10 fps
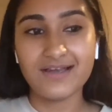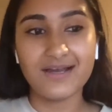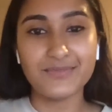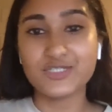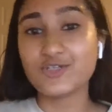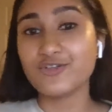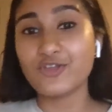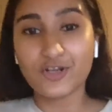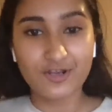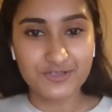um, ensure
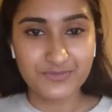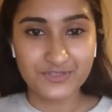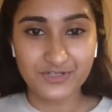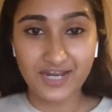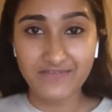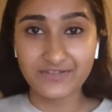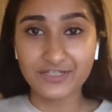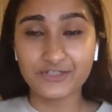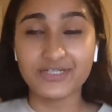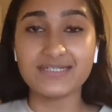that our customers are having
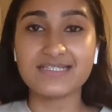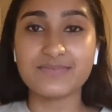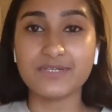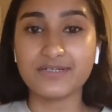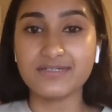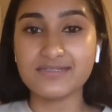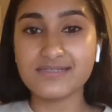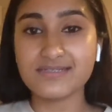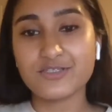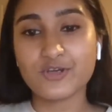a great
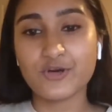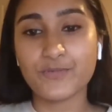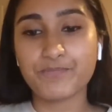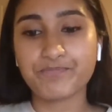experience. So